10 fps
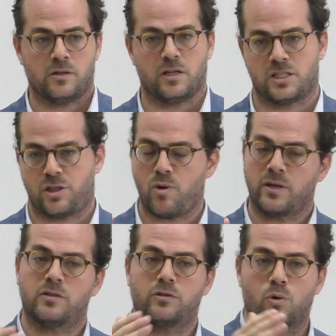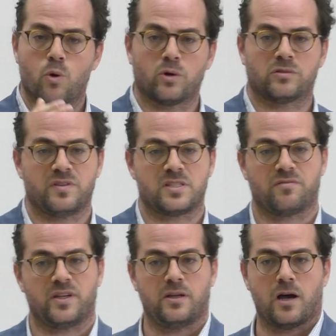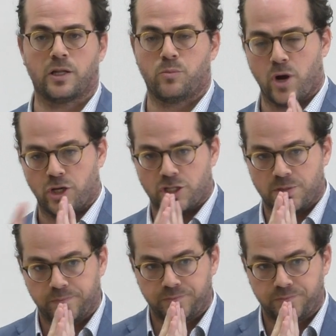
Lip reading: They strengthen the court vis-a-vis other branches.